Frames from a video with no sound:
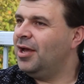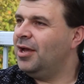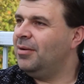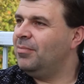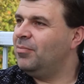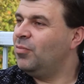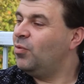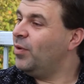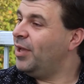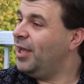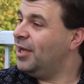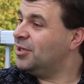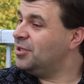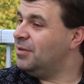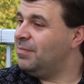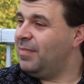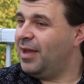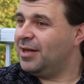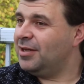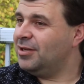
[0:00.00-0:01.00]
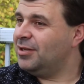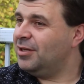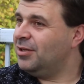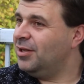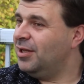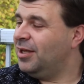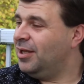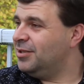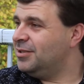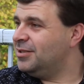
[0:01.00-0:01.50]
We actually met
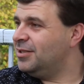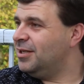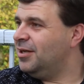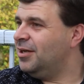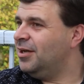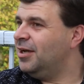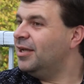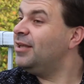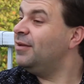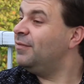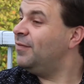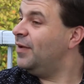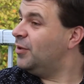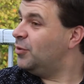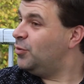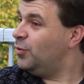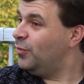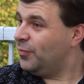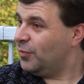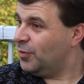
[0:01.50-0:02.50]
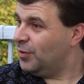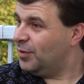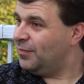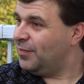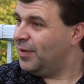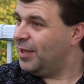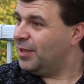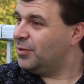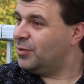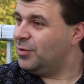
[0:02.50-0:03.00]
at Eat Vancouver in
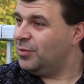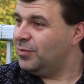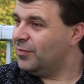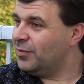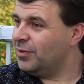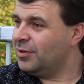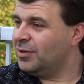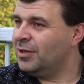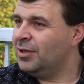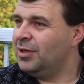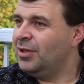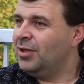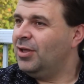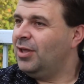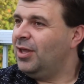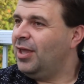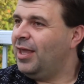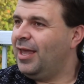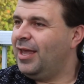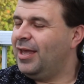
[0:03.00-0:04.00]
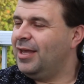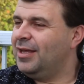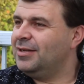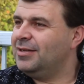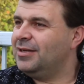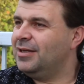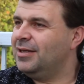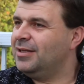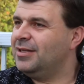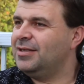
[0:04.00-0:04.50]
Vancouver, and
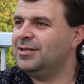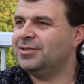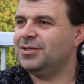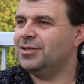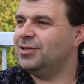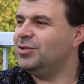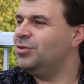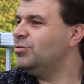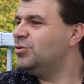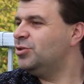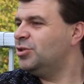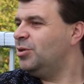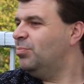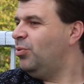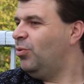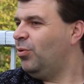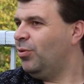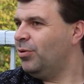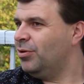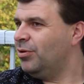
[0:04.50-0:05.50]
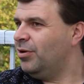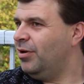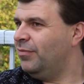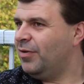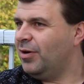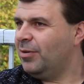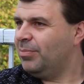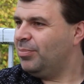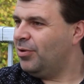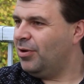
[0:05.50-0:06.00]
he's a huge supporter of
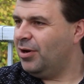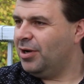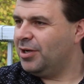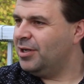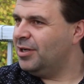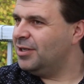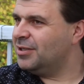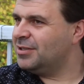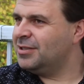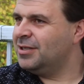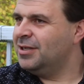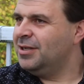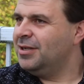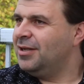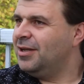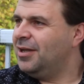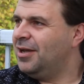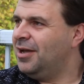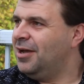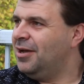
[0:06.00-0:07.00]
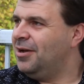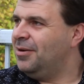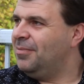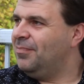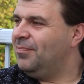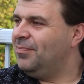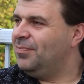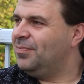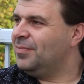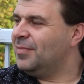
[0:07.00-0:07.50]
our product.
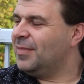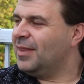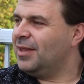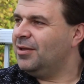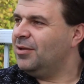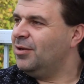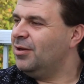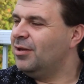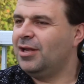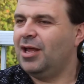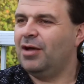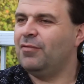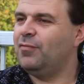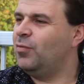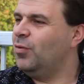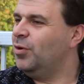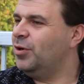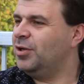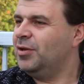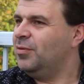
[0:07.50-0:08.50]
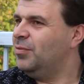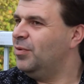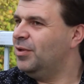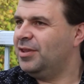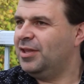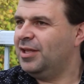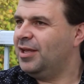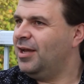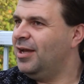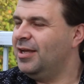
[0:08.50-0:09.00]
Love working with
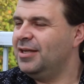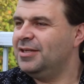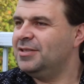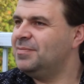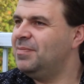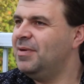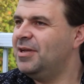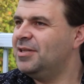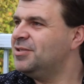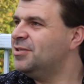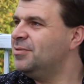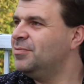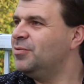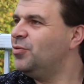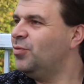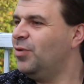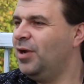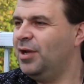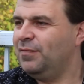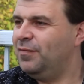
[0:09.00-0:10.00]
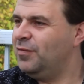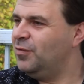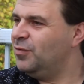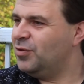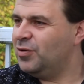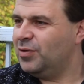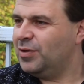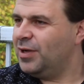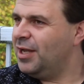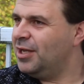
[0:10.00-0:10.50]
the guy. He's made some great food
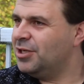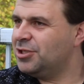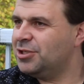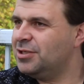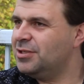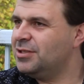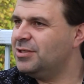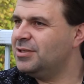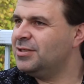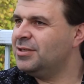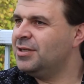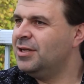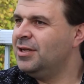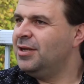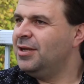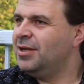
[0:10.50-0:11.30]
creations.